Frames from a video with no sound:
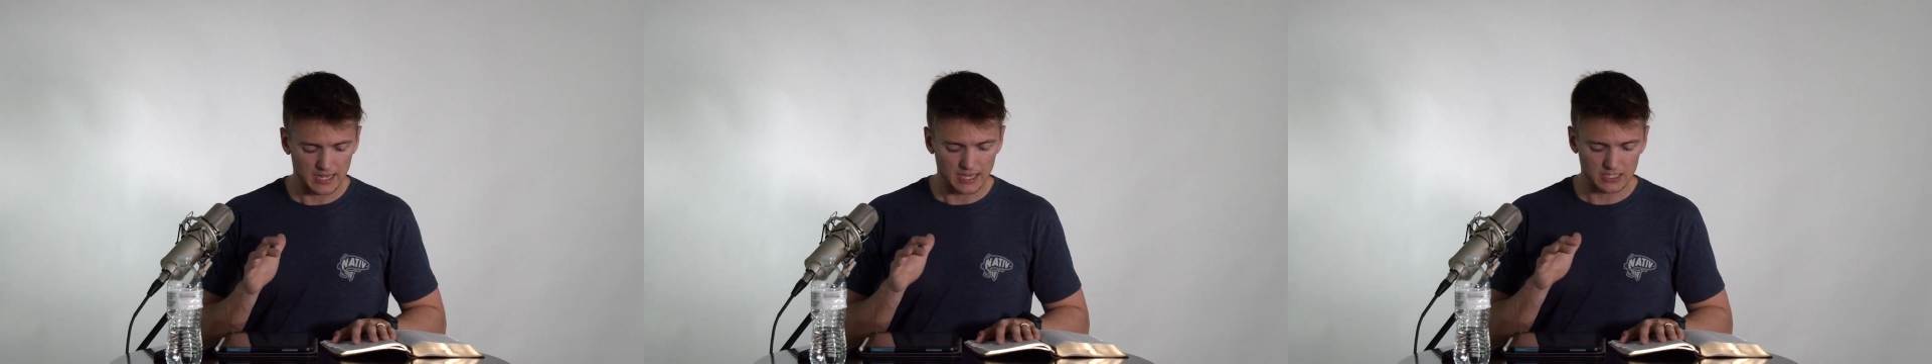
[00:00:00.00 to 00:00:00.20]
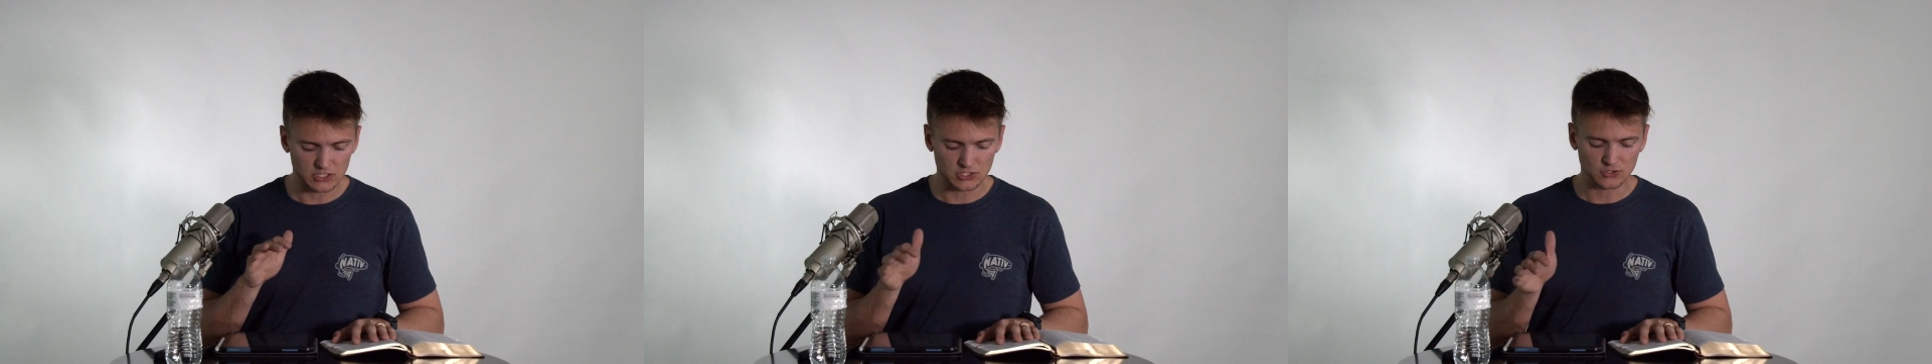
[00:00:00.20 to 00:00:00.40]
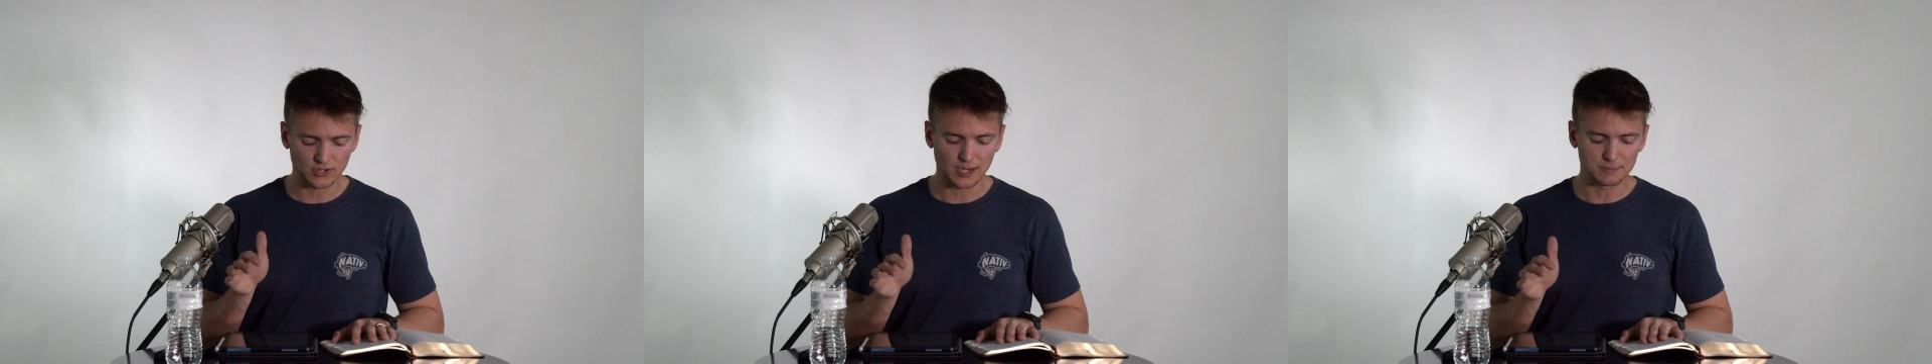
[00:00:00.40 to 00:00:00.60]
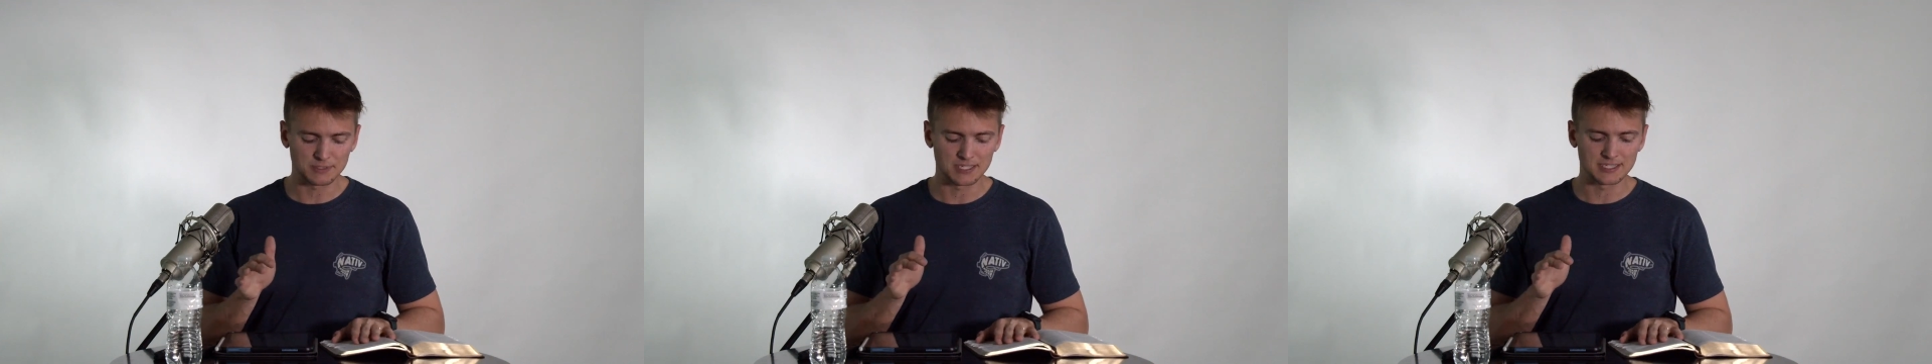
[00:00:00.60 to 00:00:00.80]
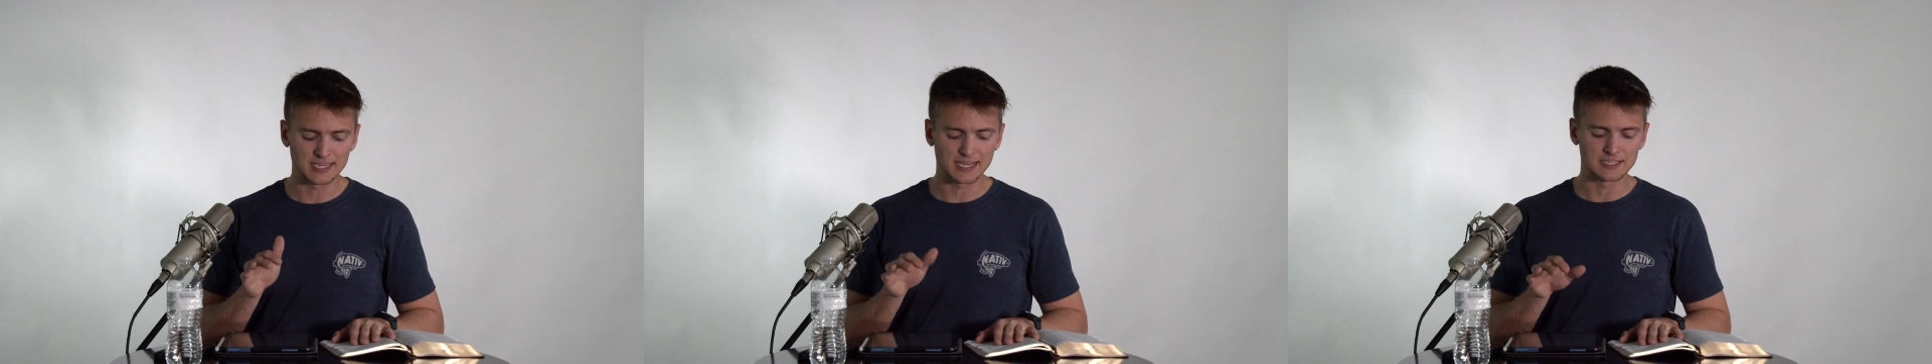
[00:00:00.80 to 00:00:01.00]
it describes
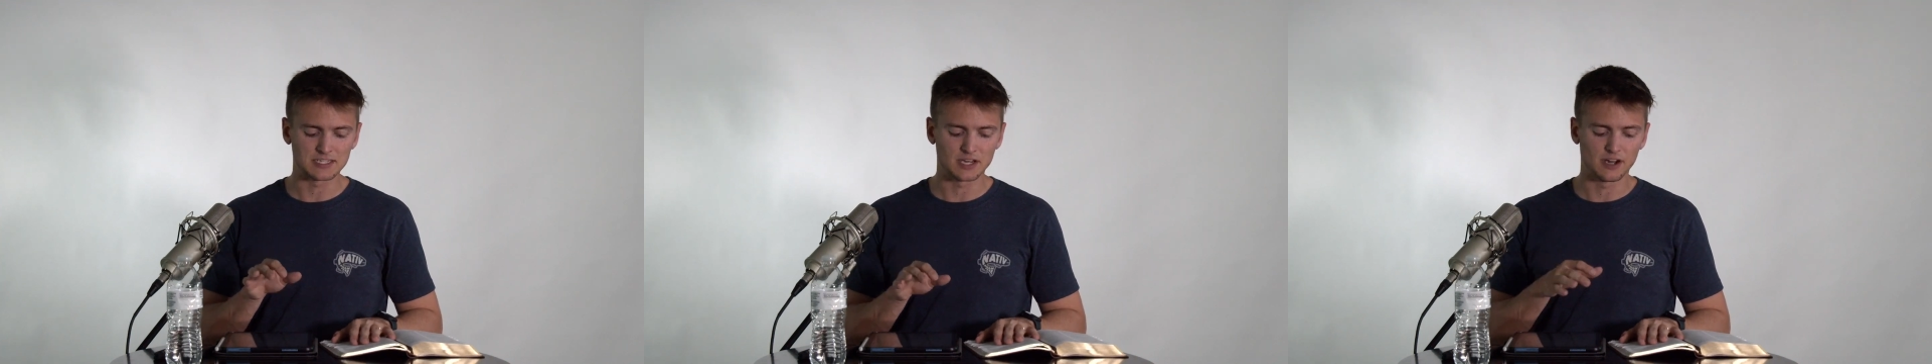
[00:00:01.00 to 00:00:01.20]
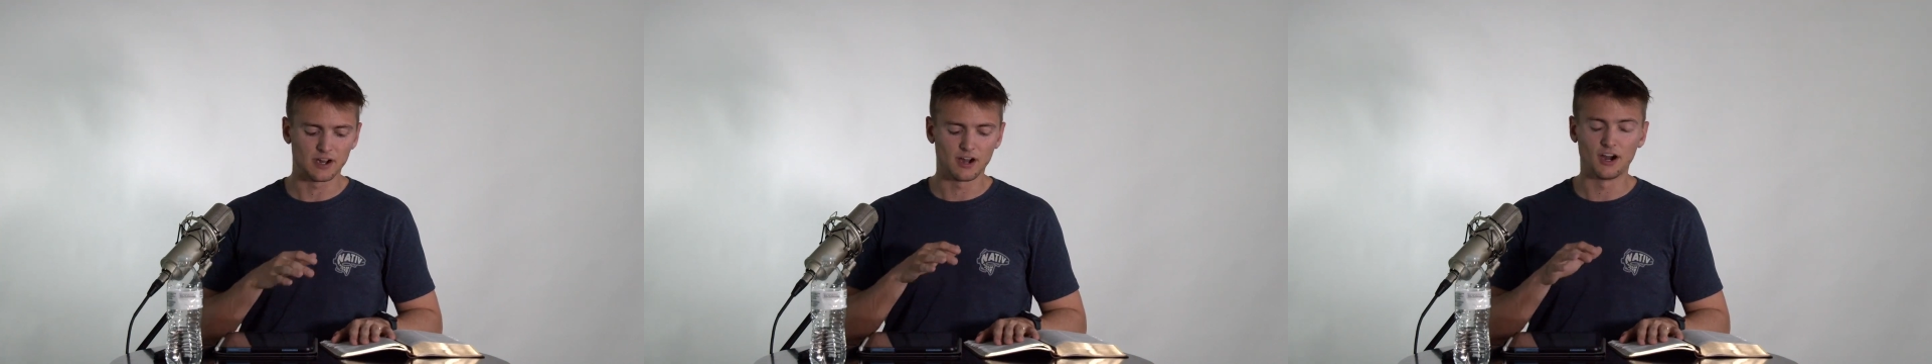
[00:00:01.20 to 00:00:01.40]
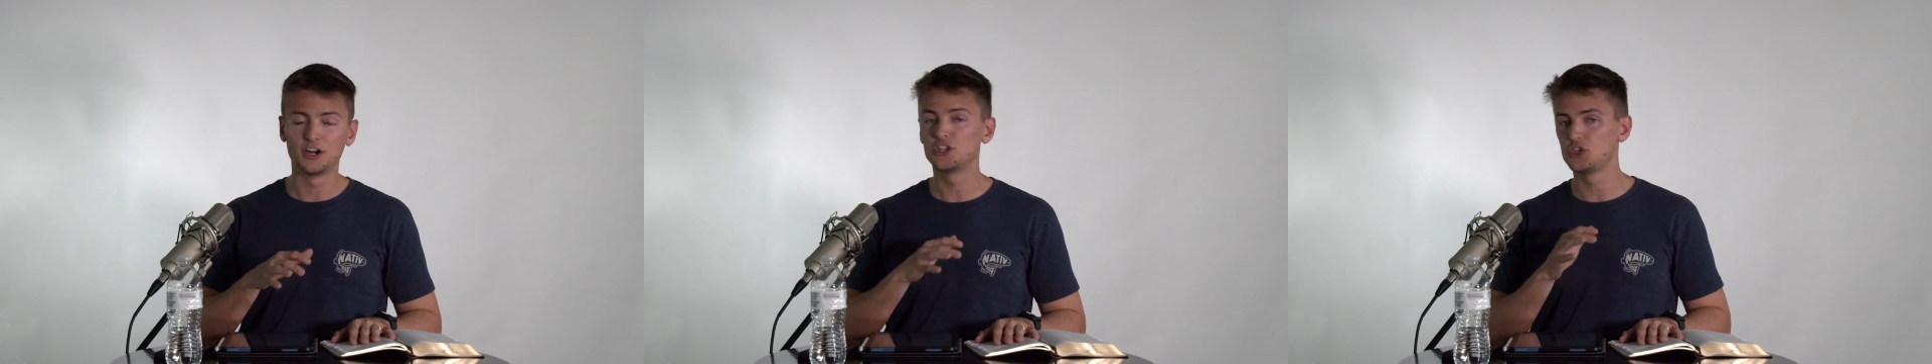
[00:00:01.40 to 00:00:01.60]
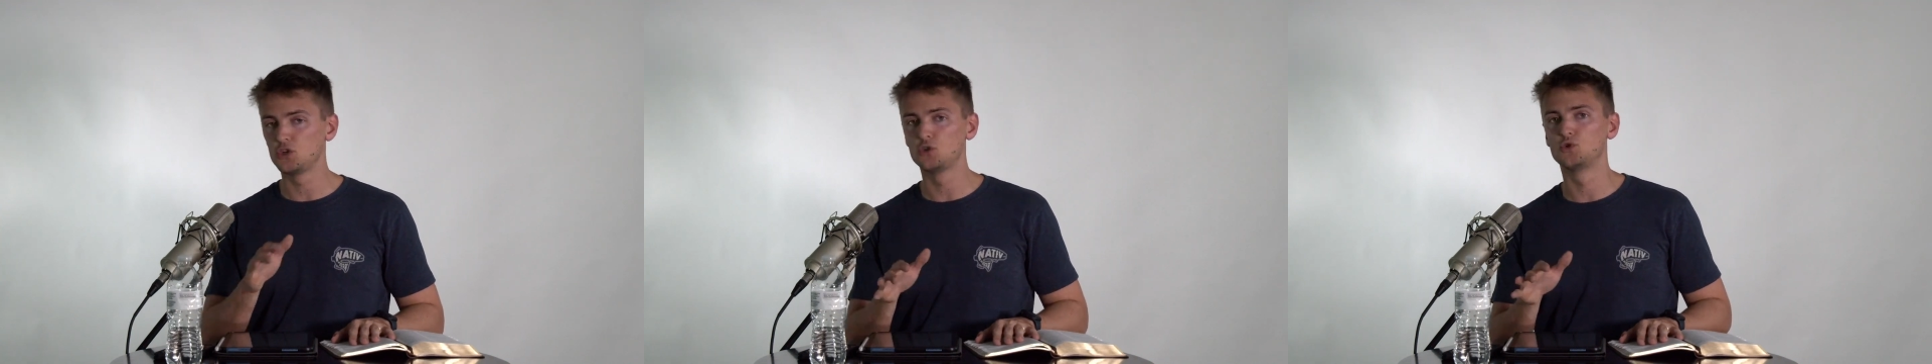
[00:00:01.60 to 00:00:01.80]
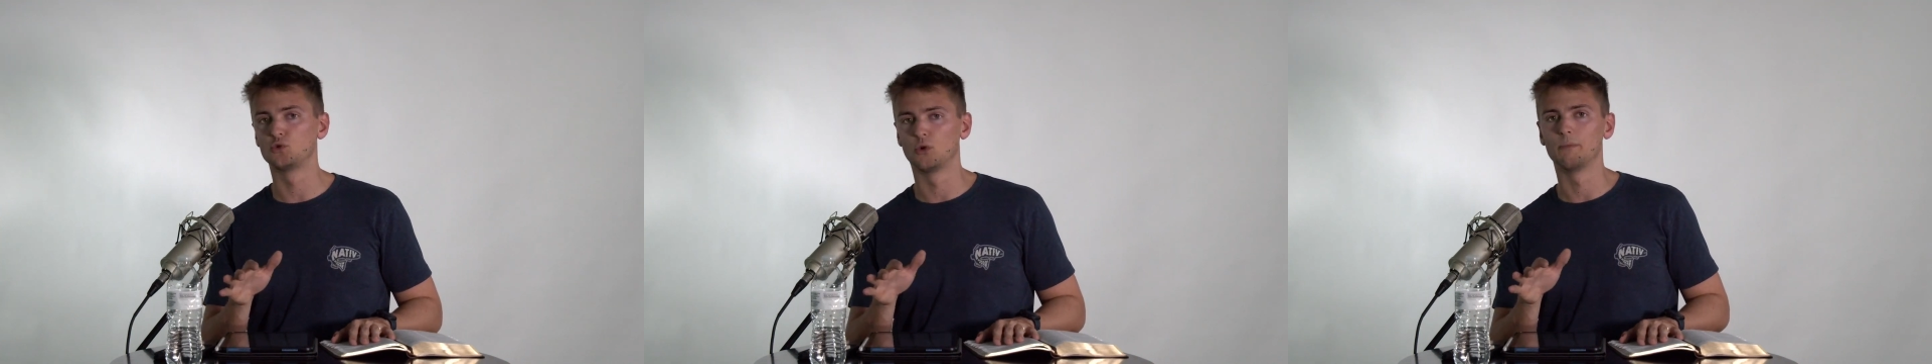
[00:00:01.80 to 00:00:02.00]
these as
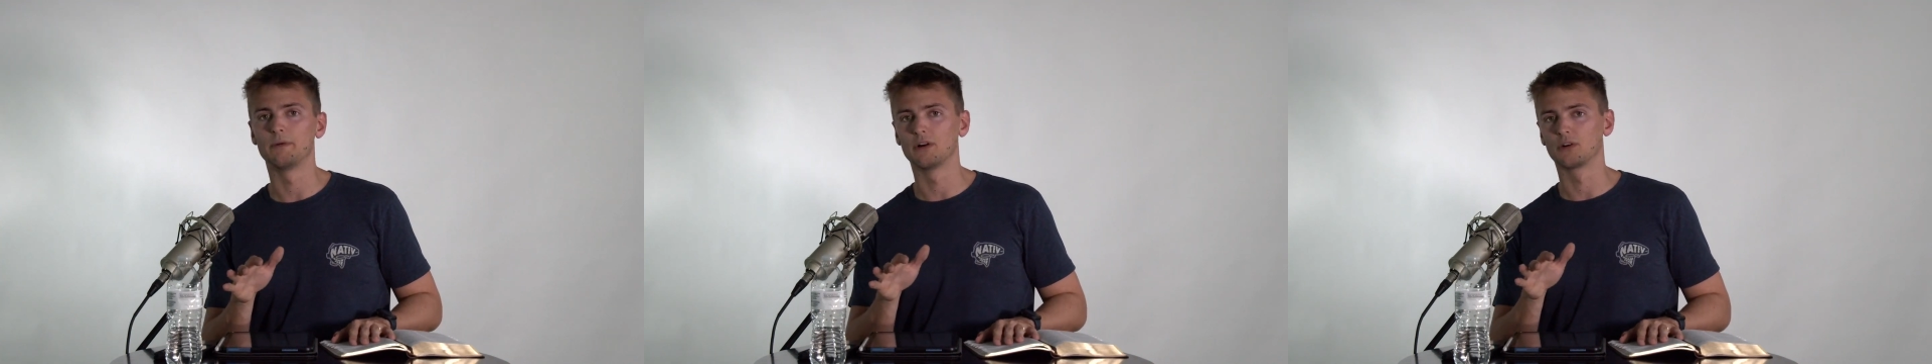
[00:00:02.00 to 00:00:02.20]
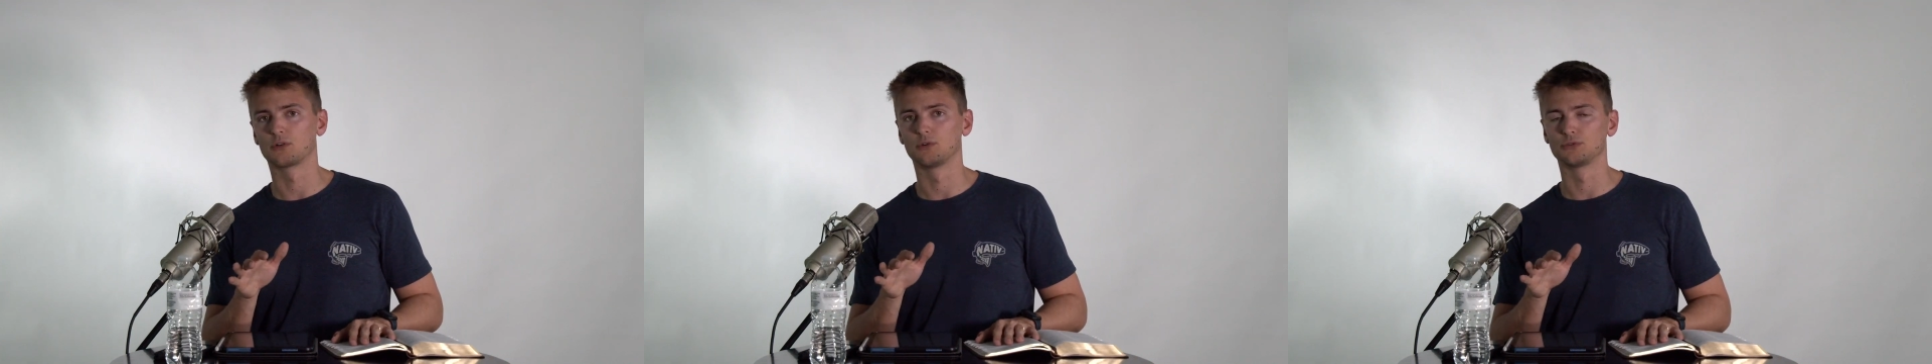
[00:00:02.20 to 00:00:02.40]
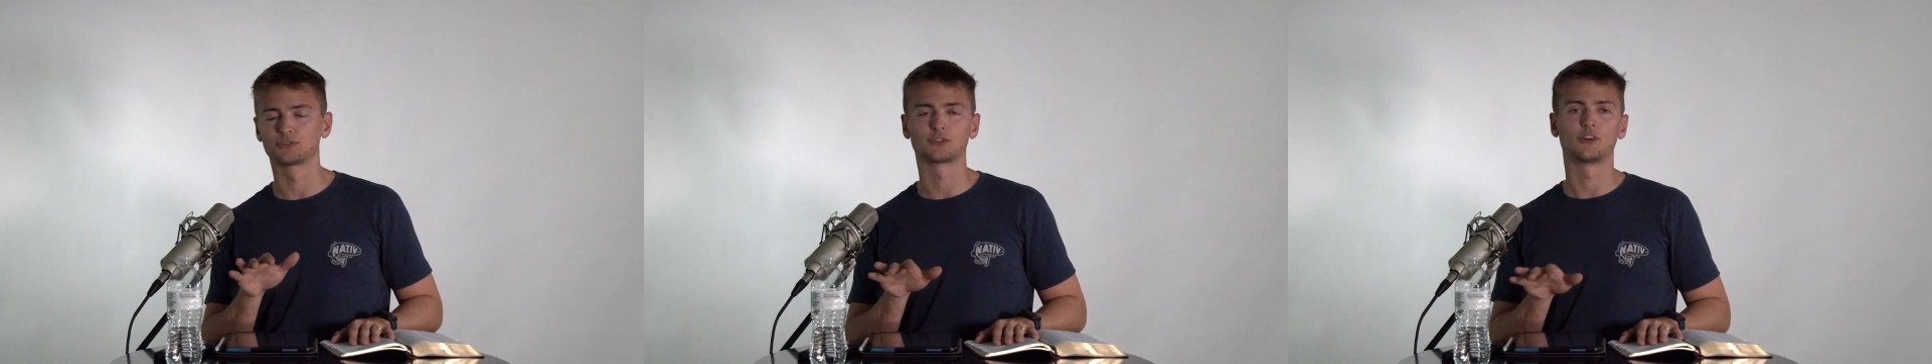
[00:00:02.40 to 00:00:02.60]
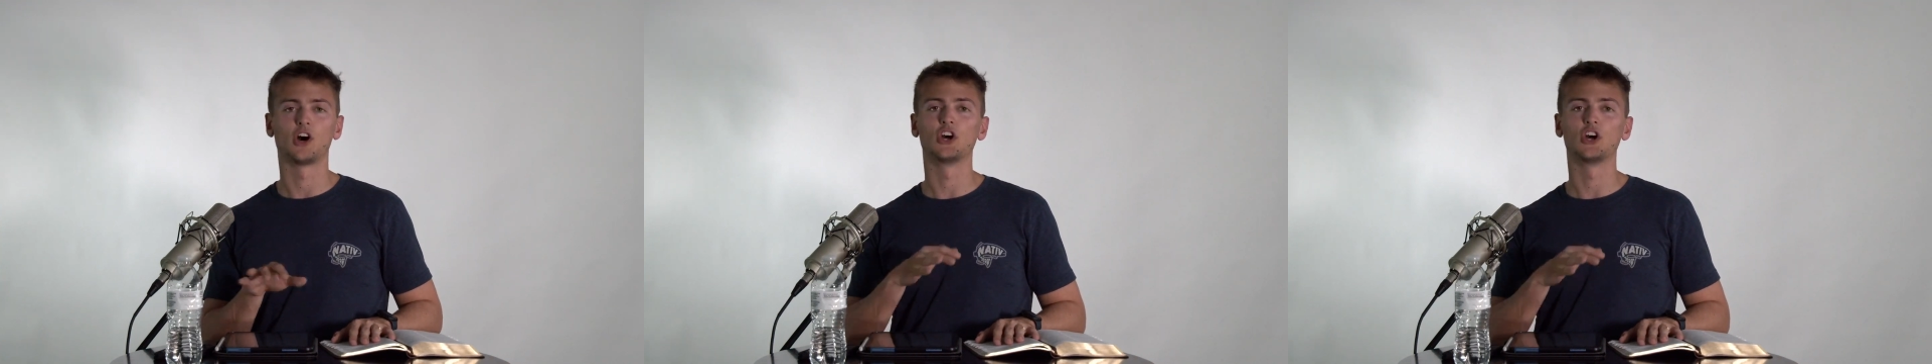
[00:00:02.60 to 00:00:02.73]
unusual miracles or